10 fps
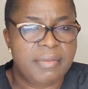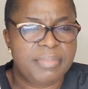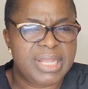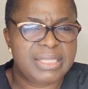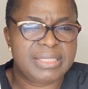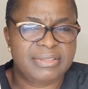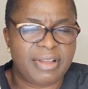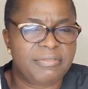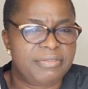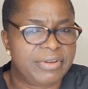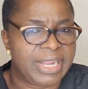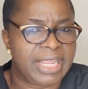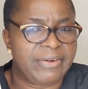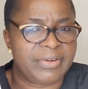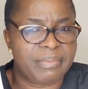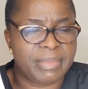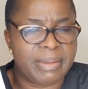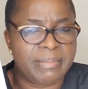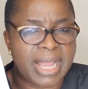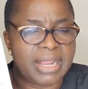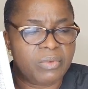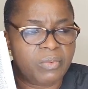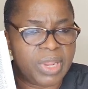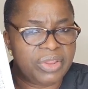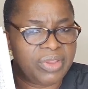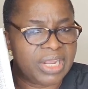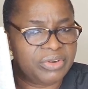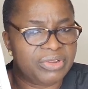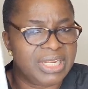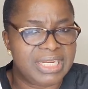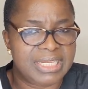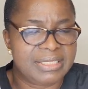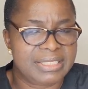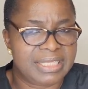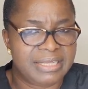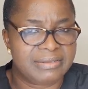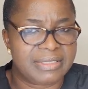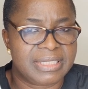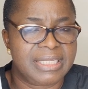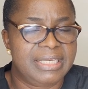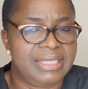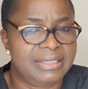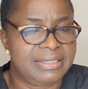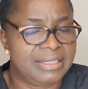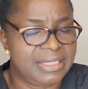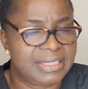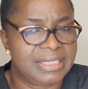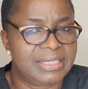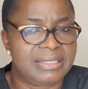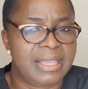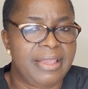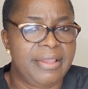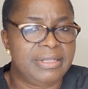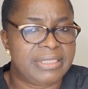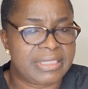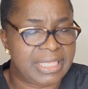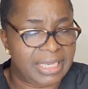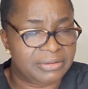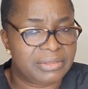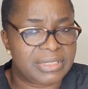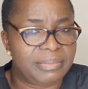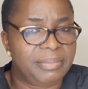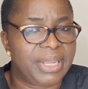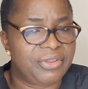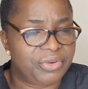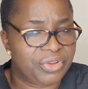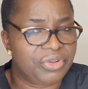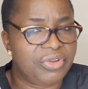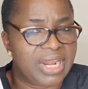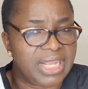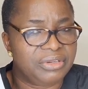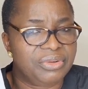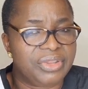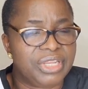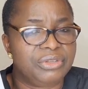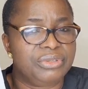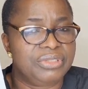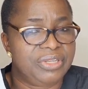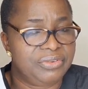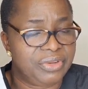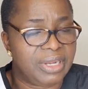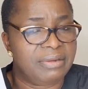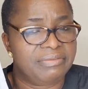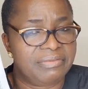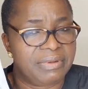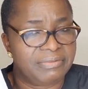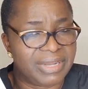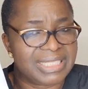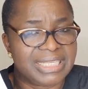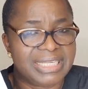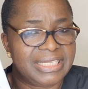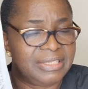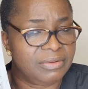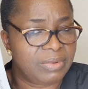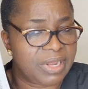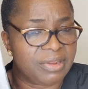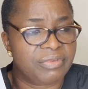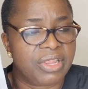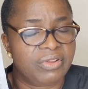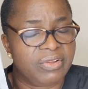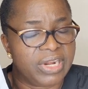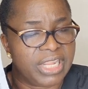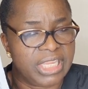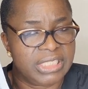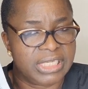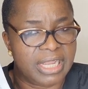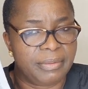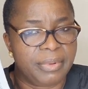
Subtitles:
Please don't forget, remember when you are doing these skills, this is skills, but you know you're gonna do it in your facility, wherever you're gonna get job.